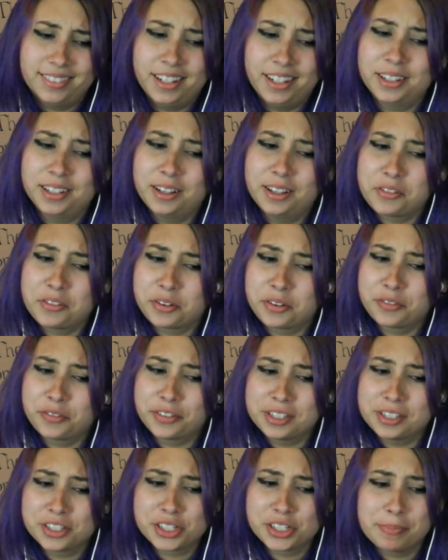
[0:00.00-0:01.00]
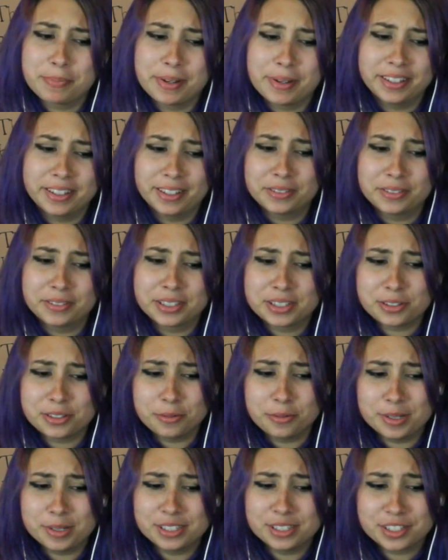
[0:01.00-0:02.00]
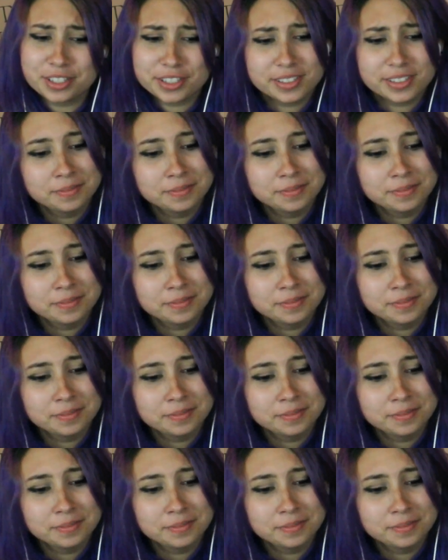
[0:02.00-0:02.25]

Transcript: I love their friendship. I love it so much.